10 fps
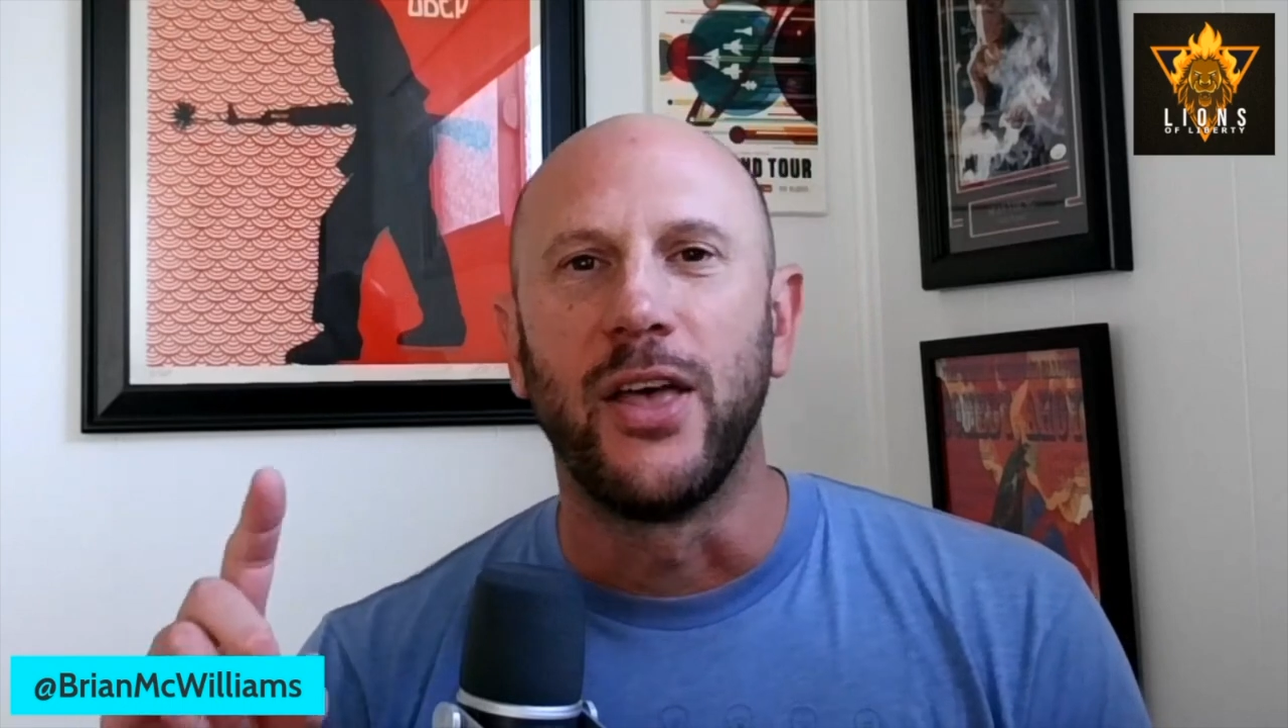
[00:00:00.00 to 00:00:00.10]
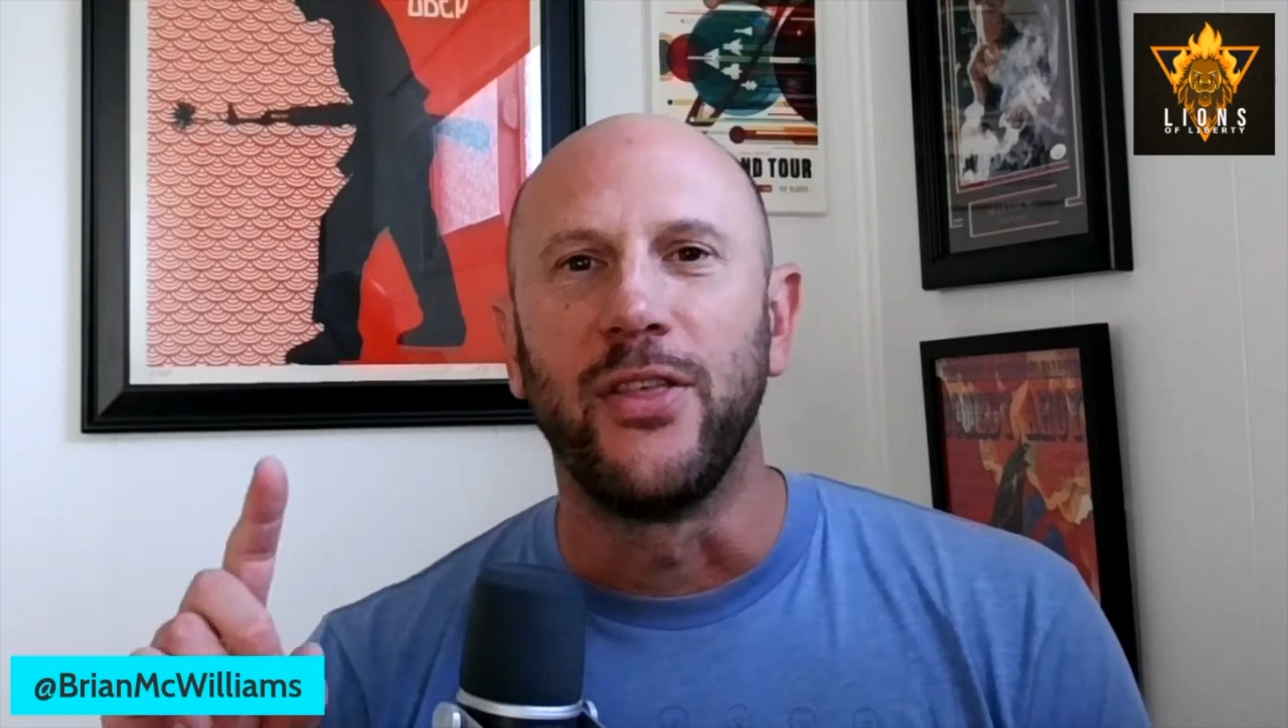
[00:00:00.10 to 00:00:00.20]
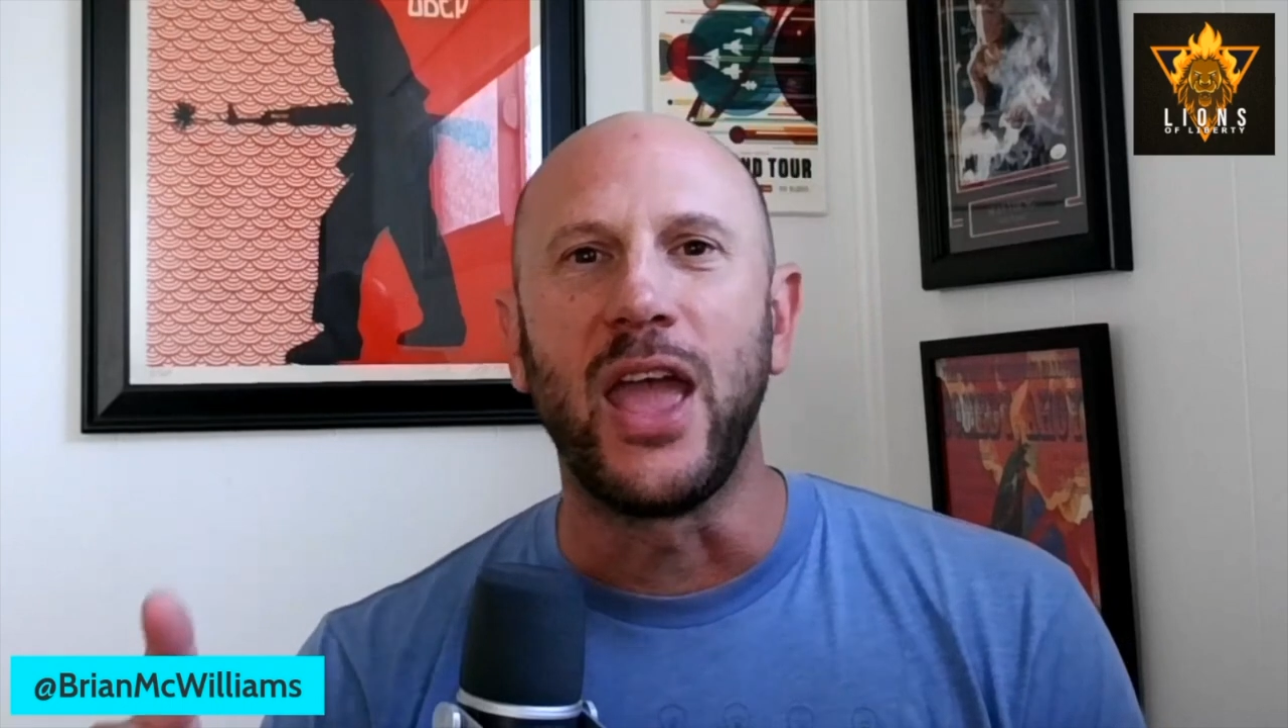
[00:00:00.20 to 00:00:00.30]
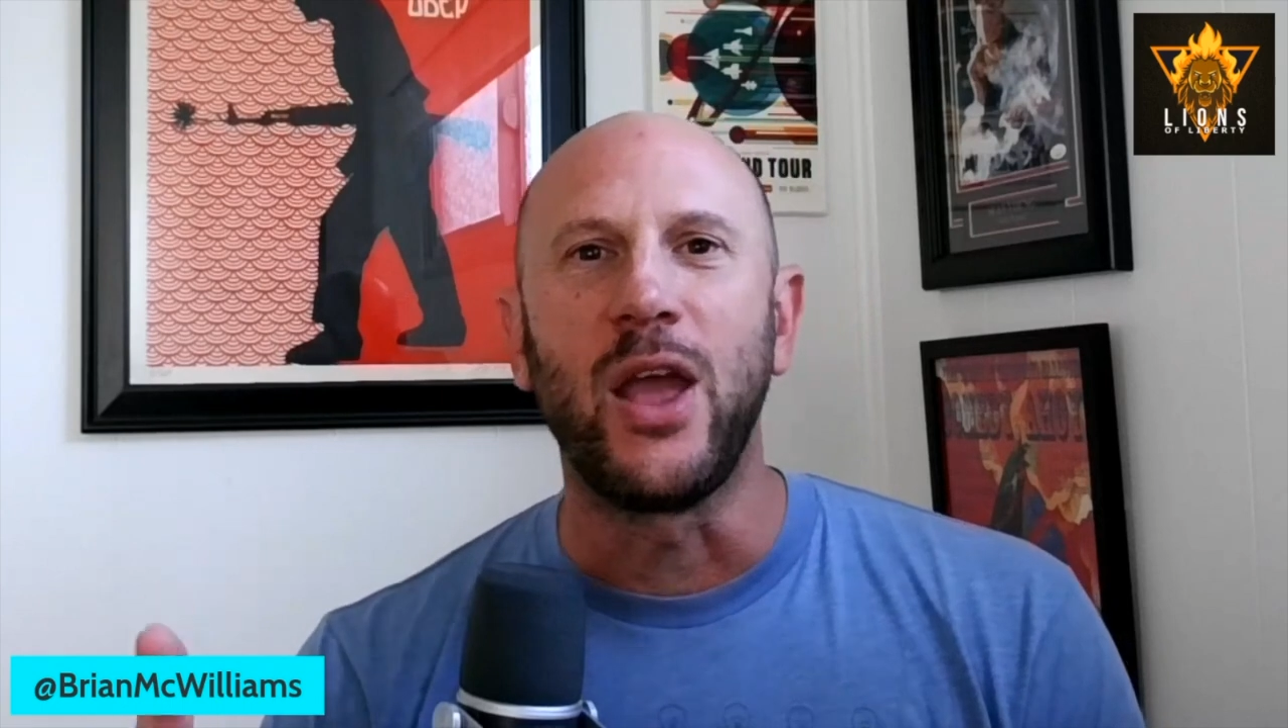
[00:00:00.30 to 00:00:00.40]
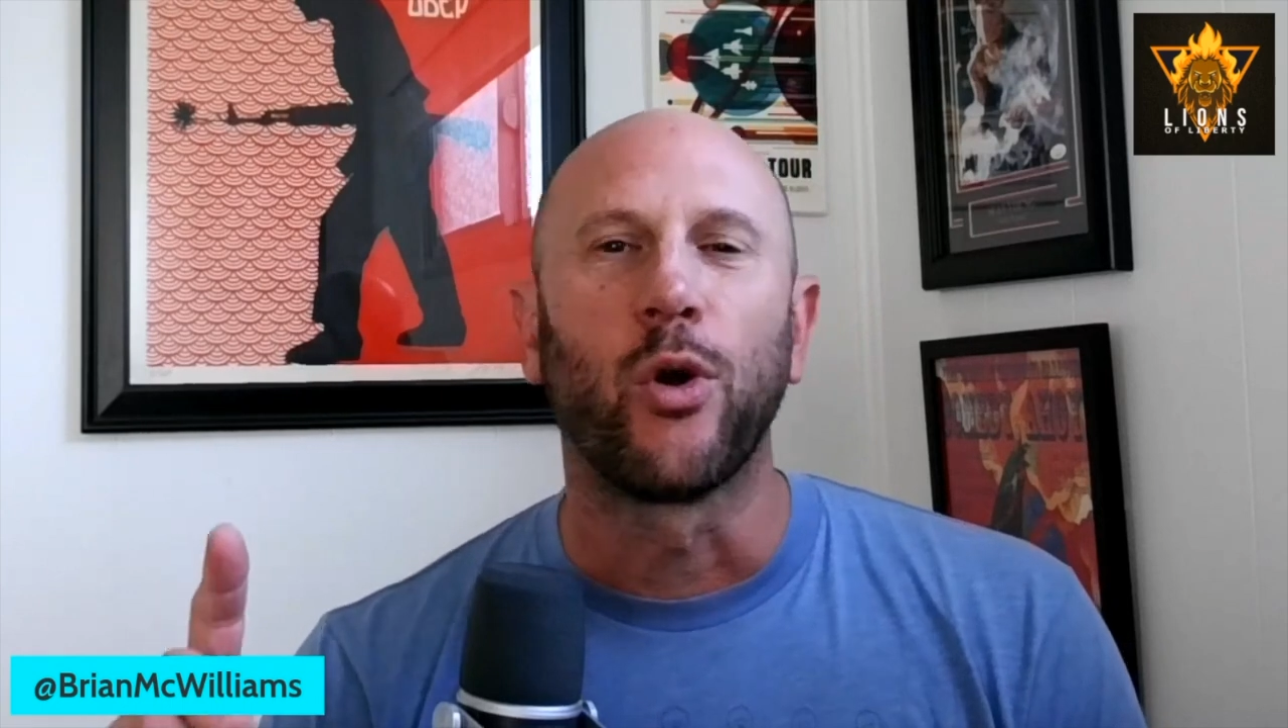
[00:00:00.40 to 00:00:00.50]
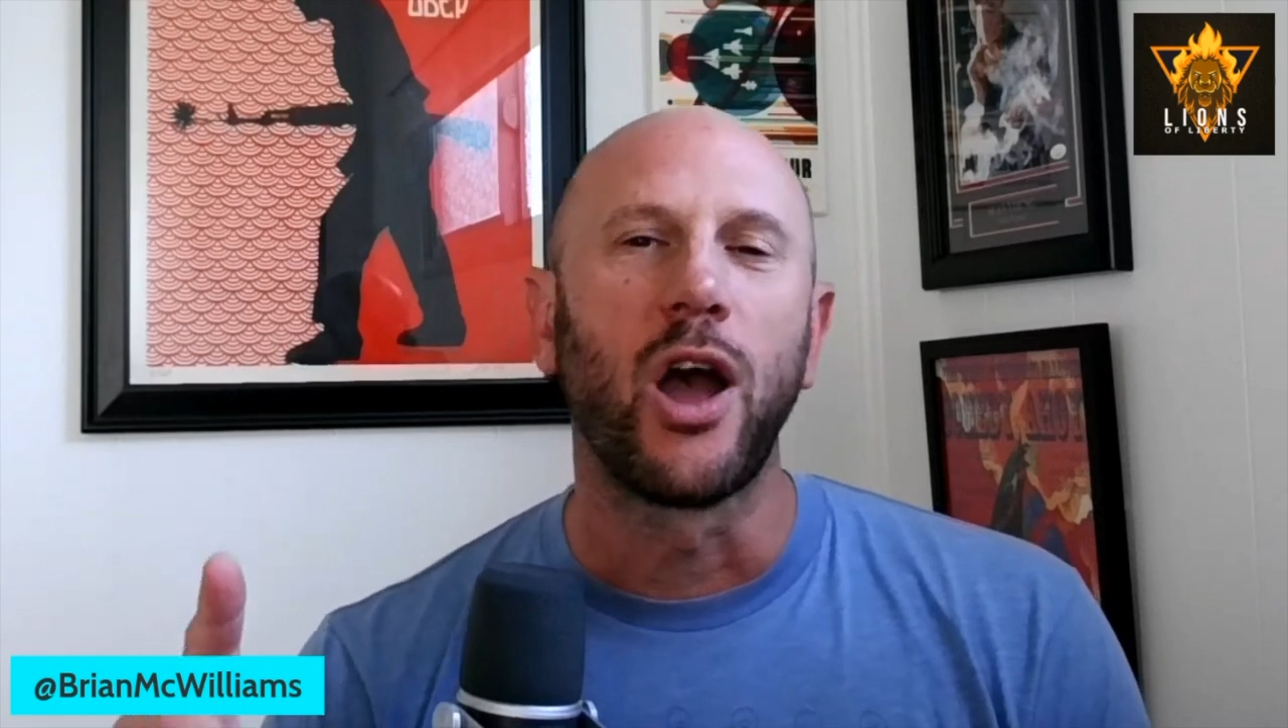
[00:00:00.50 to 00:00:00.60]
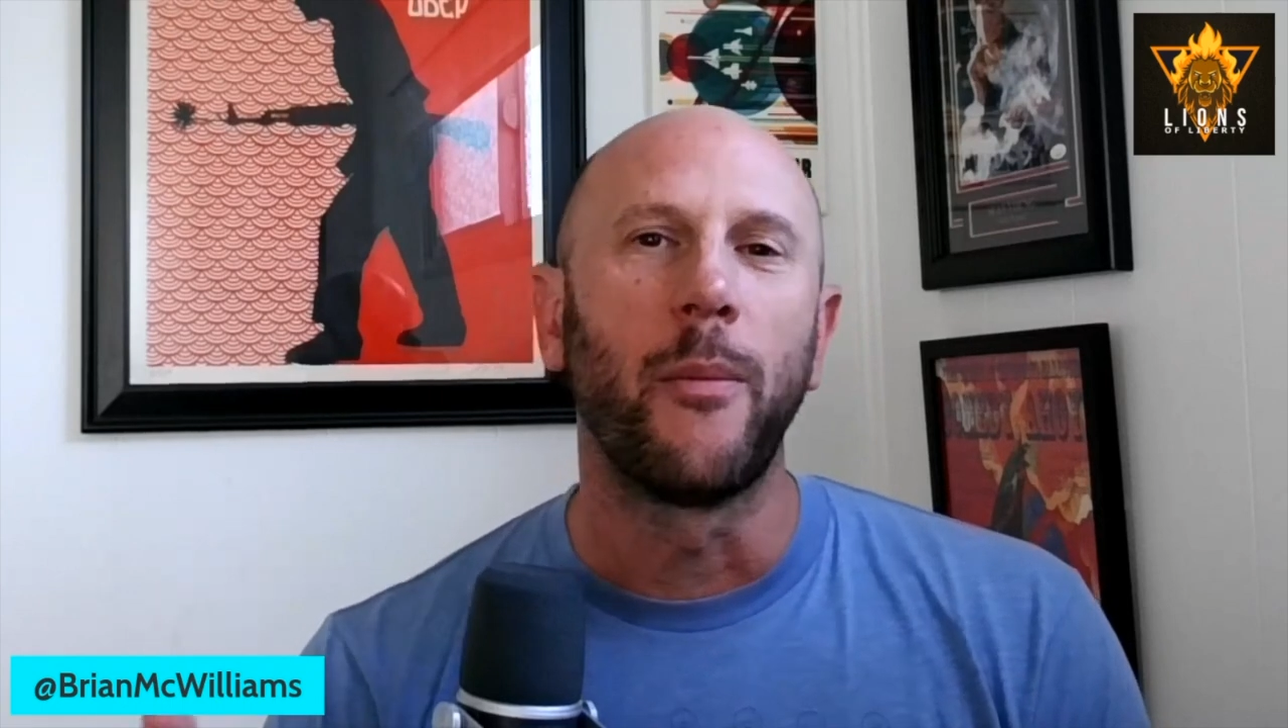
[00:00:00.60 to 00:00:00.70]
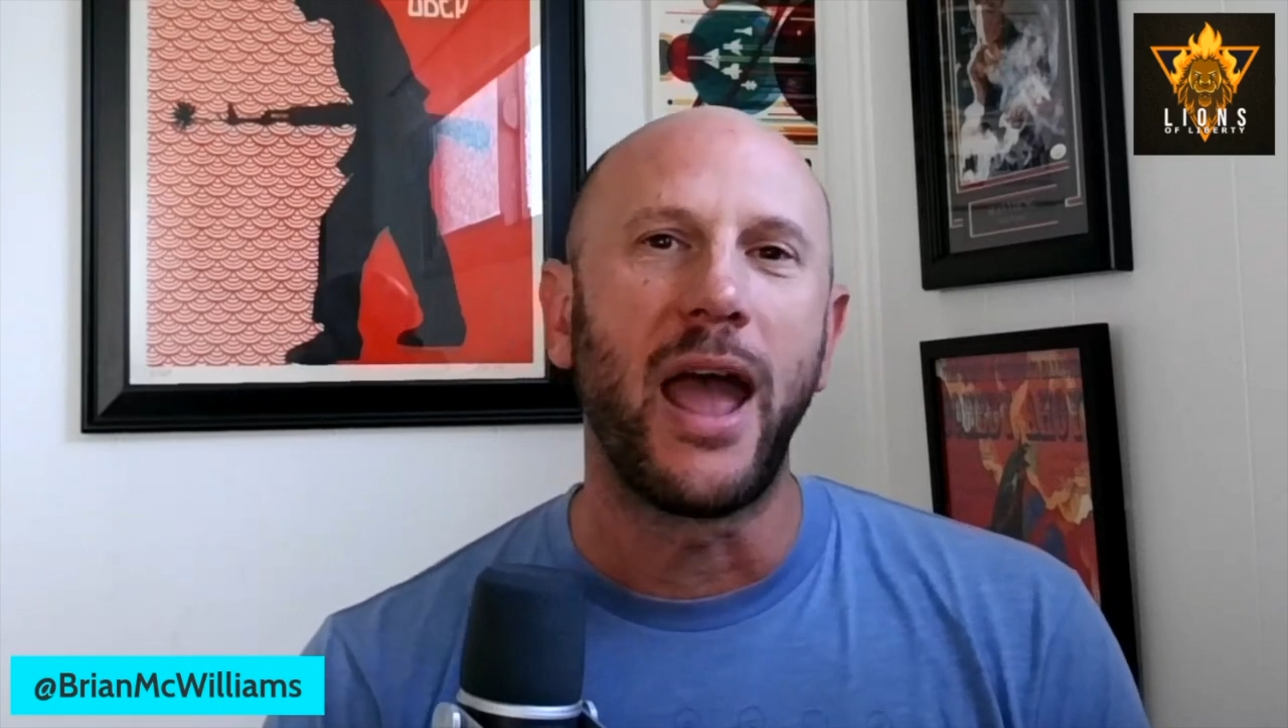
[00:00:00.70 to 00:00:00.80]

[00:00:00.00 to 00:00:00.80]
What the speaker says: they will come